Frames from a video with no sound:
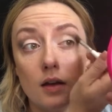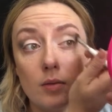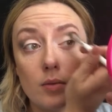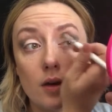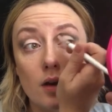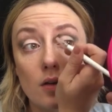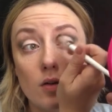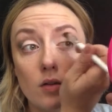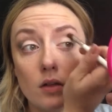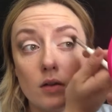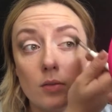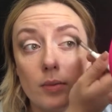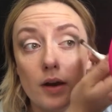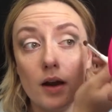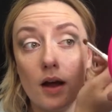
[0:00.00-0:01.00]
I'm gonna go a
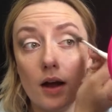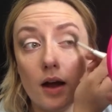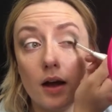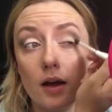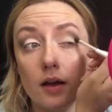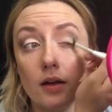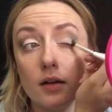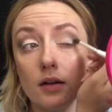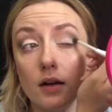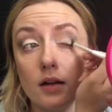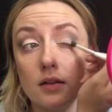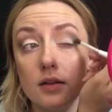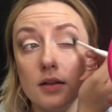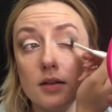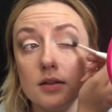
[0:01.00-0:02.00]
little bit higher
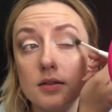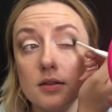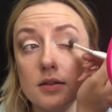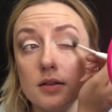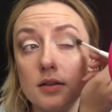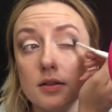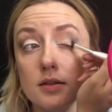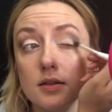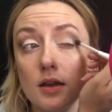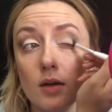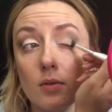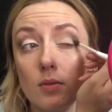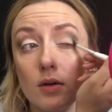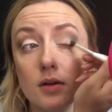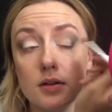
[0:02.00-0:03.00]
on this because
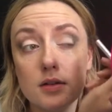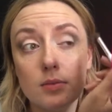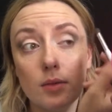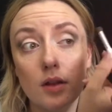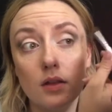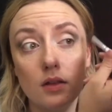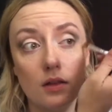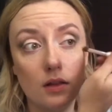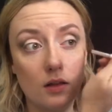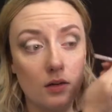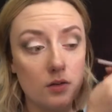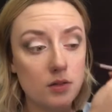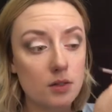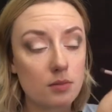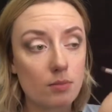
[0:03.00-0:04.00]
I want it to be a
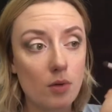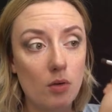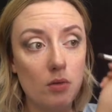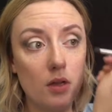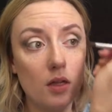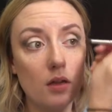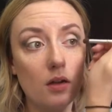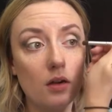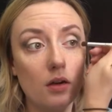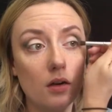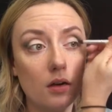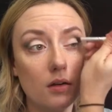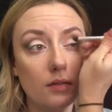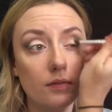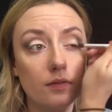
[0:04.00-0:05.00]
little
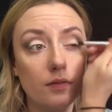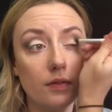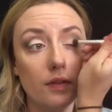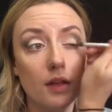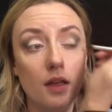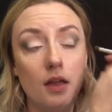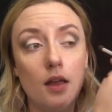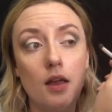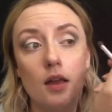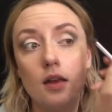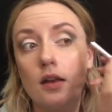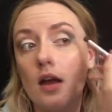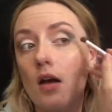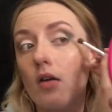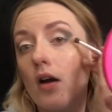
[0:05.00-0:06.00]
smokier.
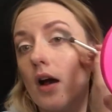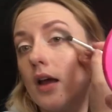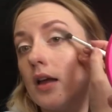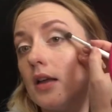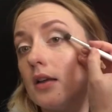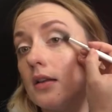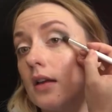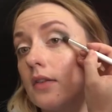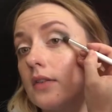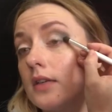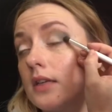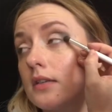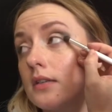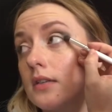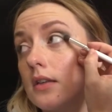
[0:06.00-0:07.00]
Now I have a
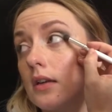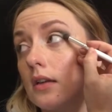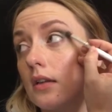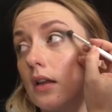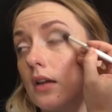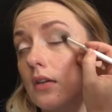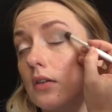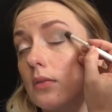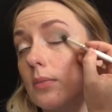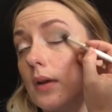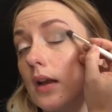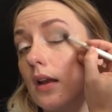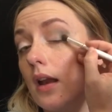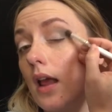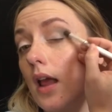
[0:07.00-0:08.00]
tendency to like go up
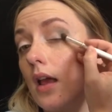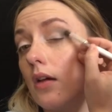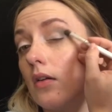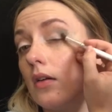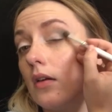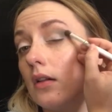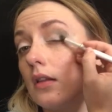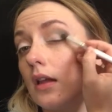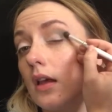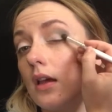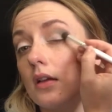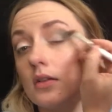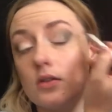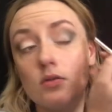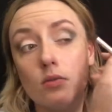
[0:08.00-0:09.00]
on an angle and
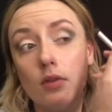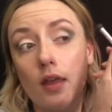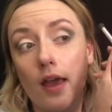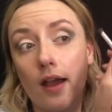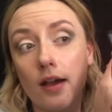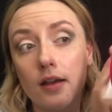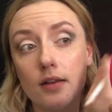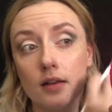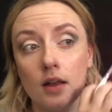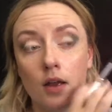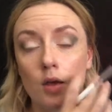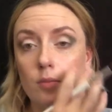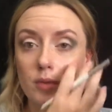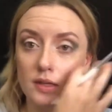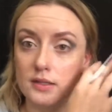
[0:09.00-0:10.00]
like do that
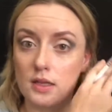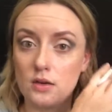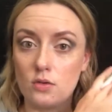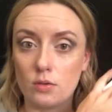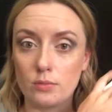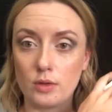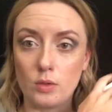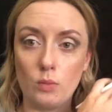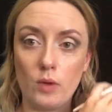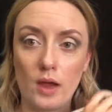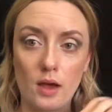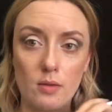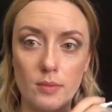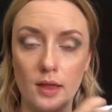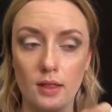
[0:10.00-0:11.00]
because I normally
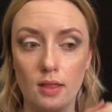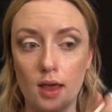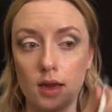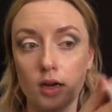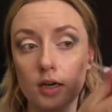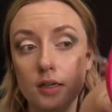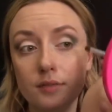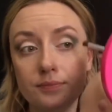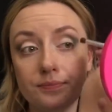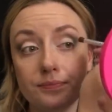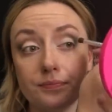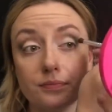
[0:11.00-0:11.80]
wing out my liner.